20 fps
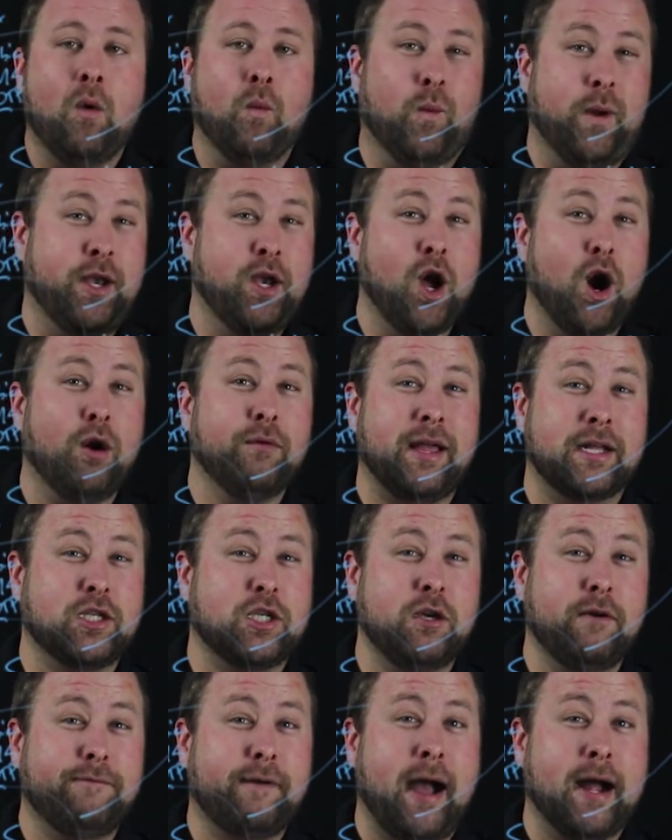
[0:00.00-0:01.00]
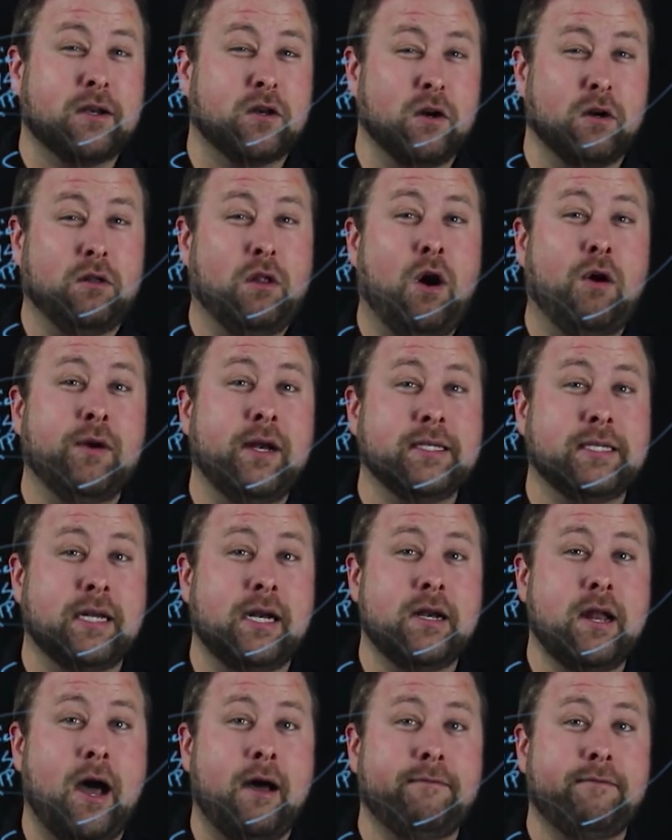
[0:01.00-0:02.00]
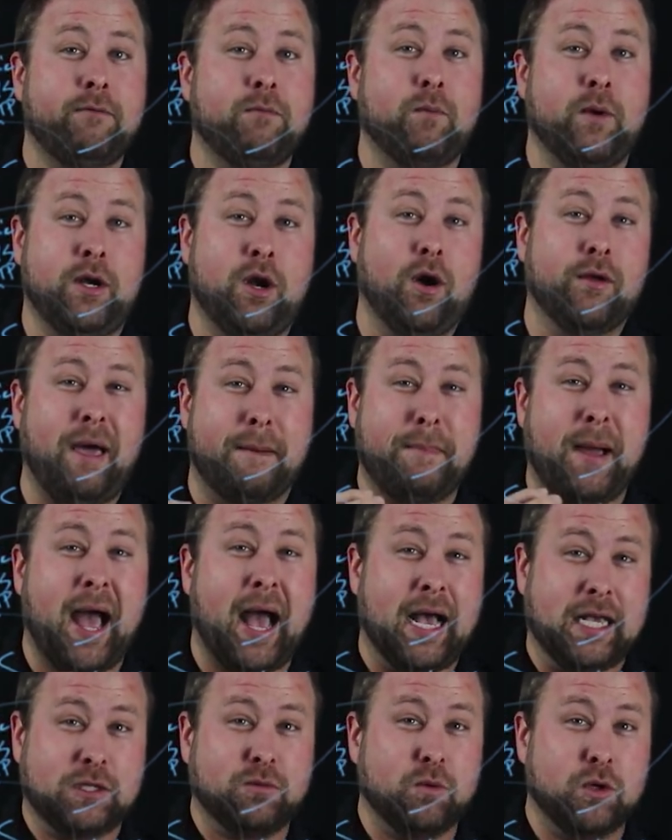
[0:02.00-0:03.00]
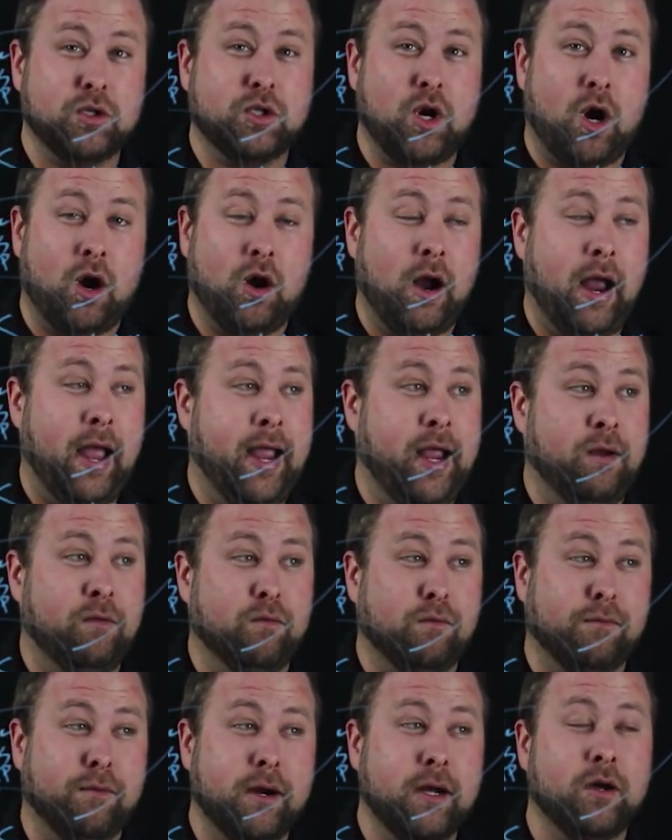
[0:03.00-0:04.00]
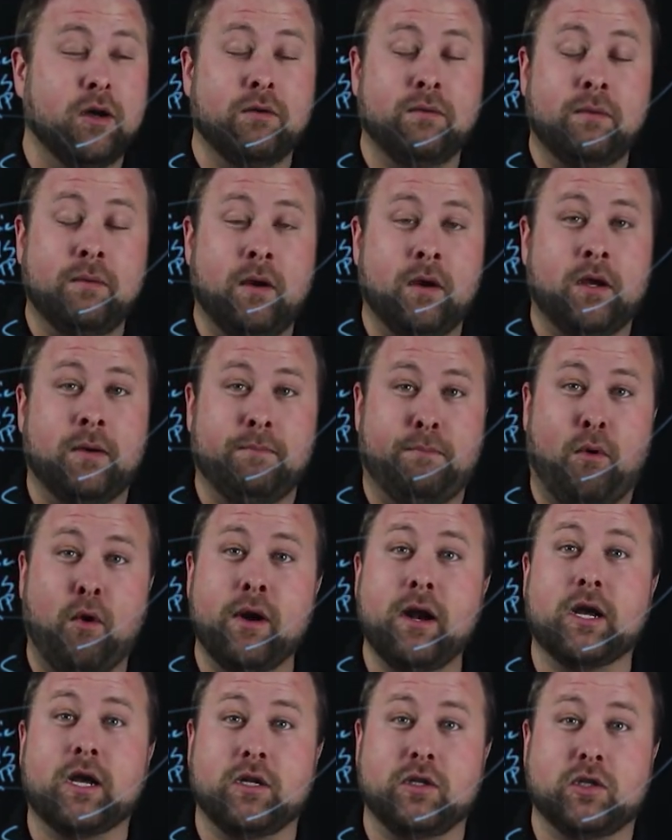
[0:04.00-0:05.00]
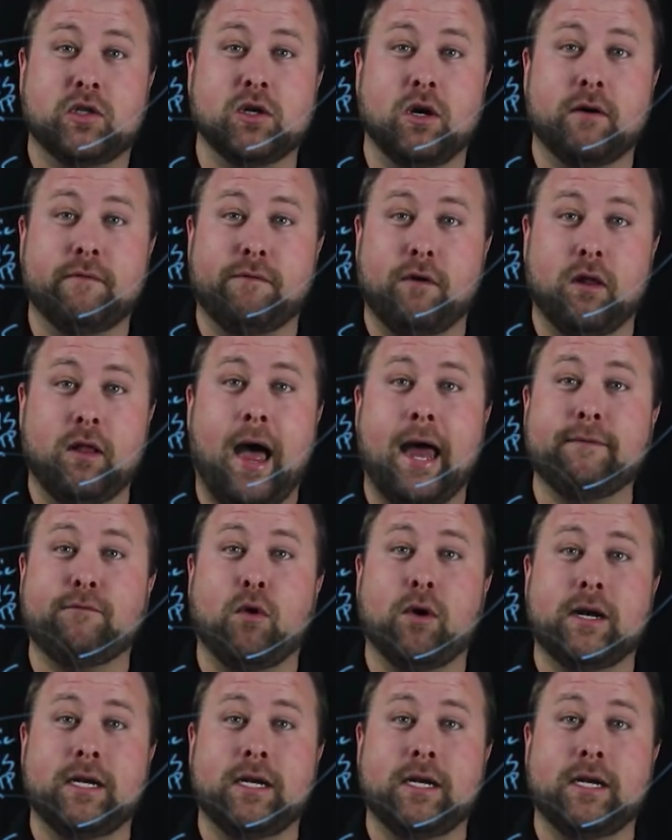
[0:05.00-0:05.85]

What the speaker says: We know that two-factor alone isn't enough. We know that passwords are a real point of concern for a lot